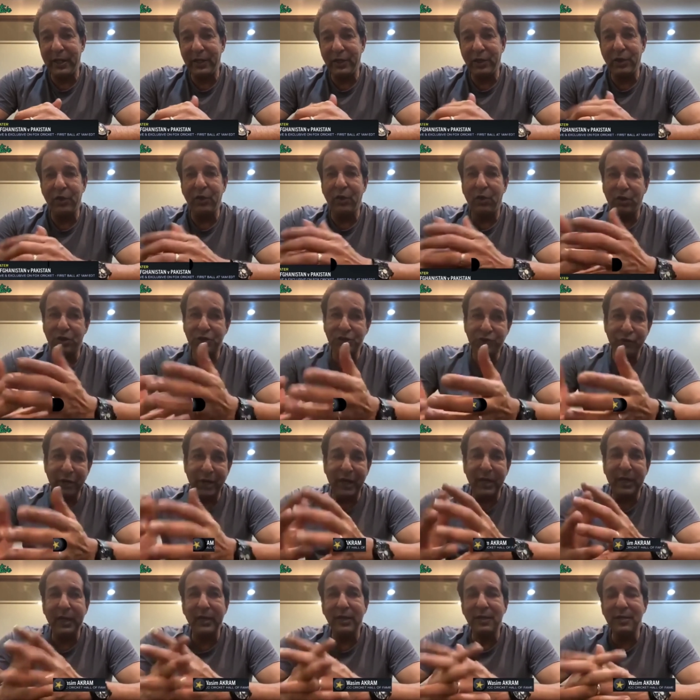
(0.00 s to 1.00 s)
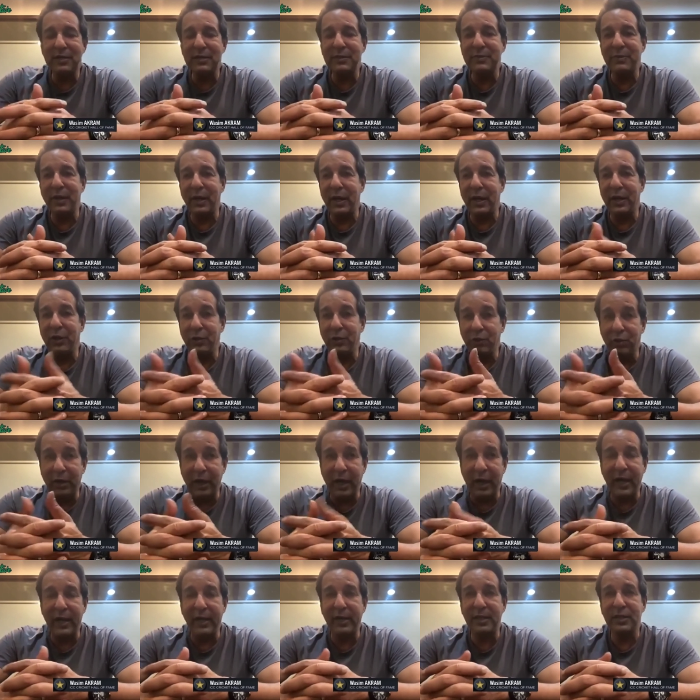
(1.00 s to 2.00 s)
Australians, you
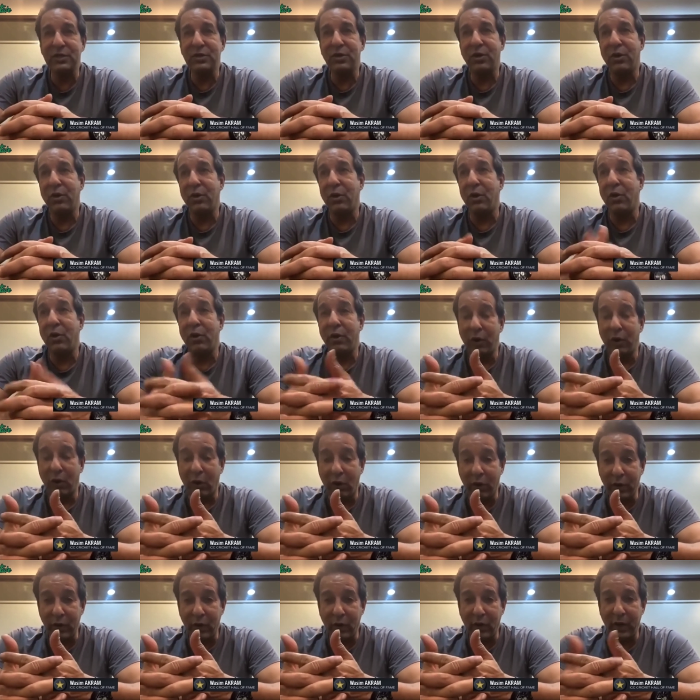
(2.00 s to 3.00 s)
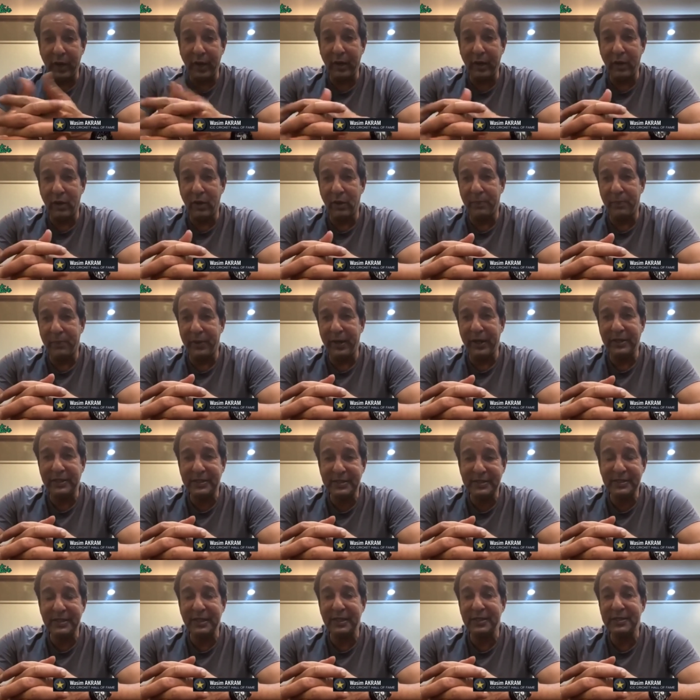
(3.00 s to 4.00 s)
guys, or
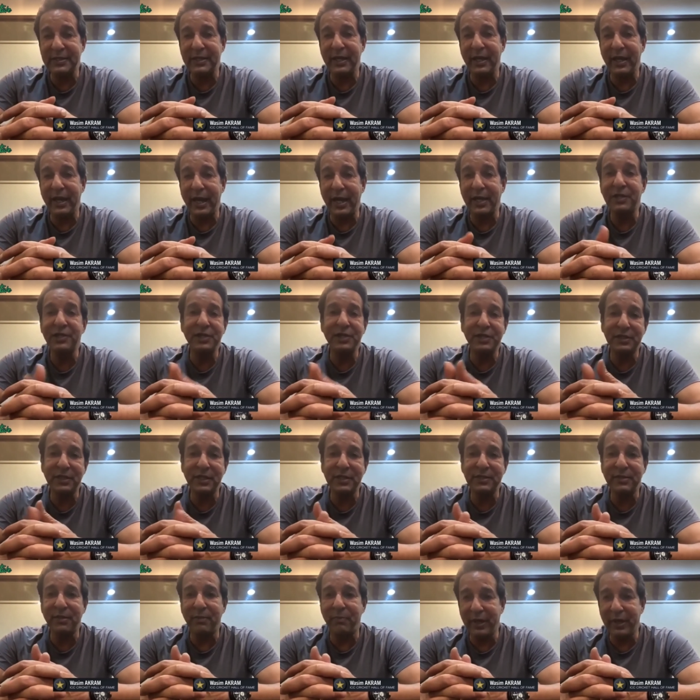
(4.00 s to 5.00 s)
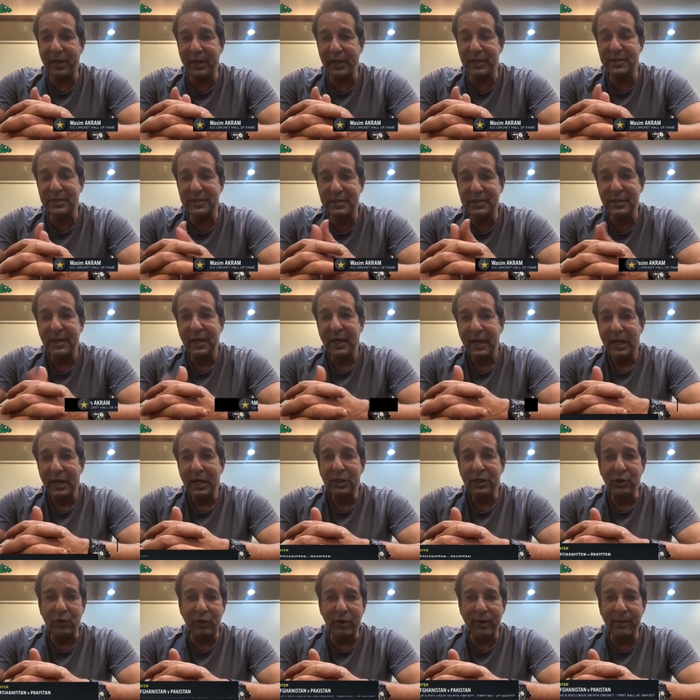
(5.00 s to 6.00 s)
Brits, they say Ashes is the biggest
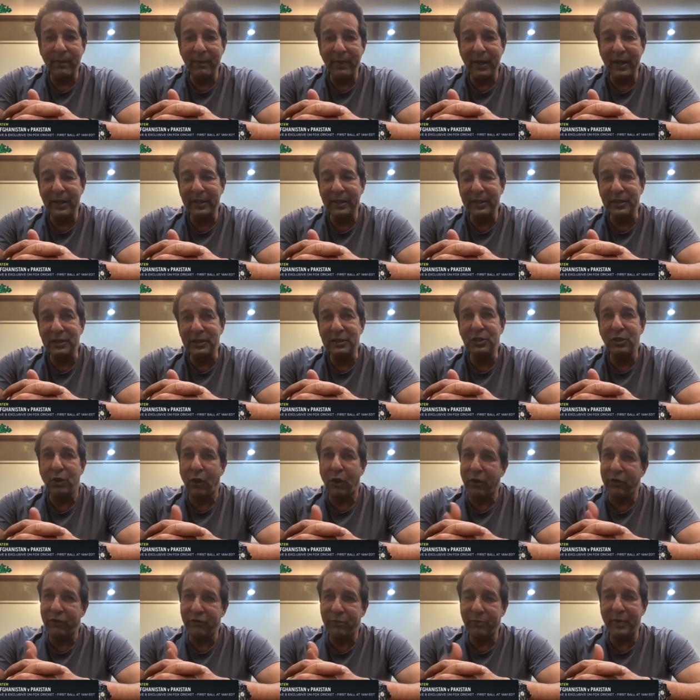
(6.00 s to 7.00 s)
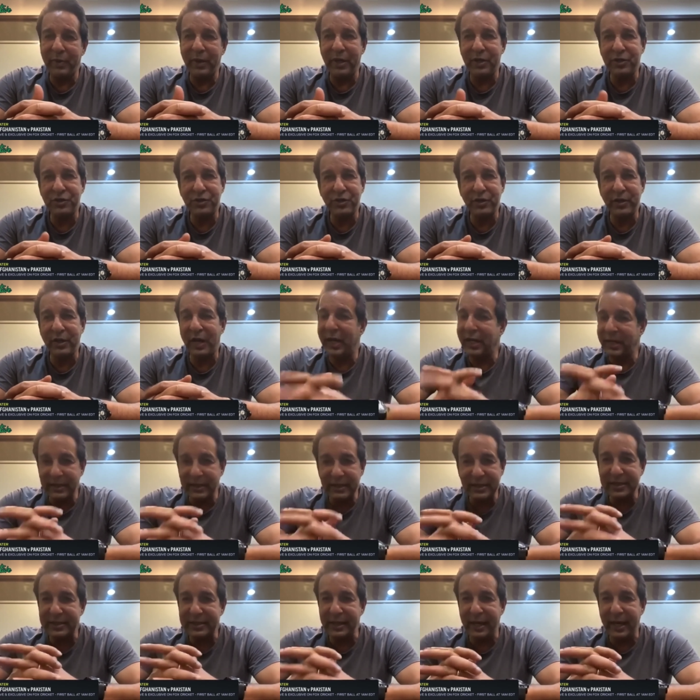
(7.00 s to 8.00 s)
tournament. There's a lot of pressure. I
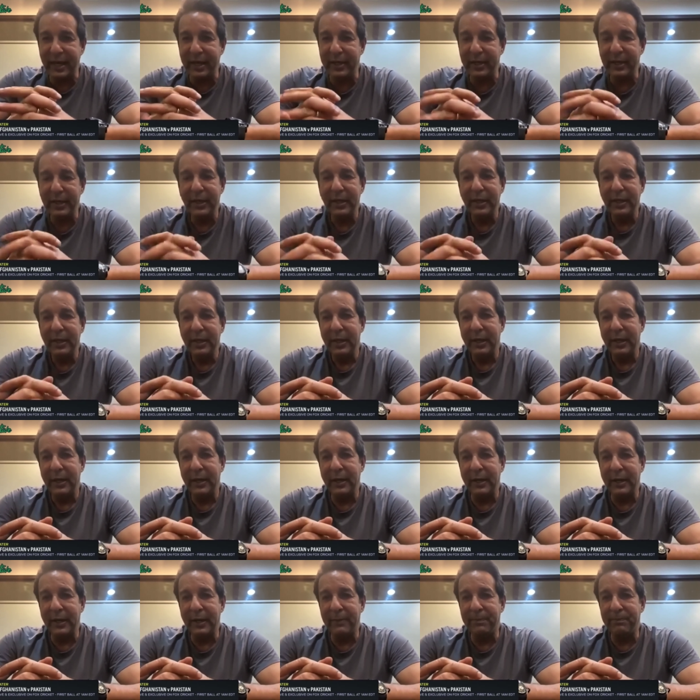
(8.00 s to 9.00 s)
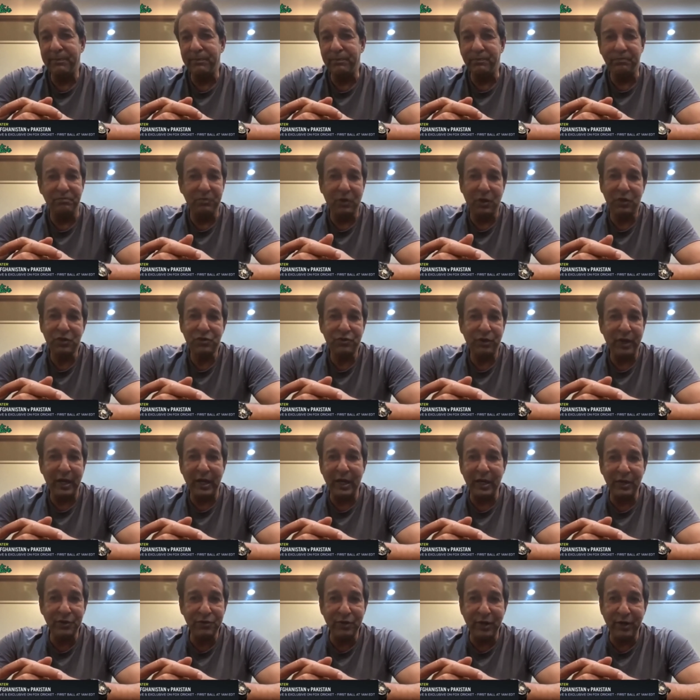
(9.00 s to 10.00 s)
understand.
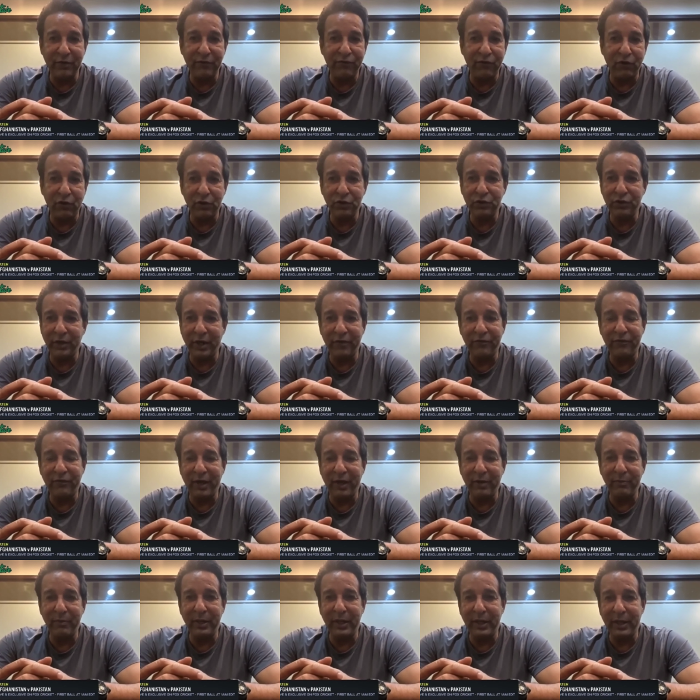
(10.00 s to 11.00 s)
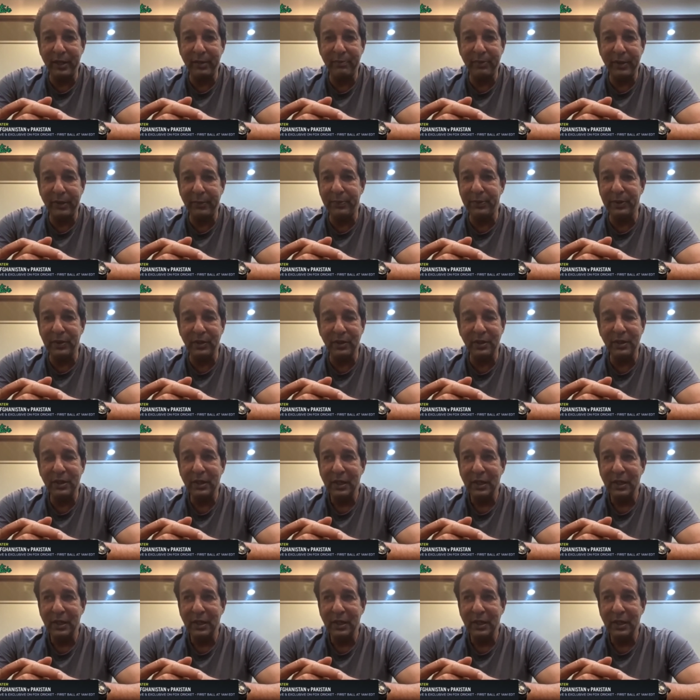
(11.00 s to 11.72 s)
Australia, 24, 25 million people.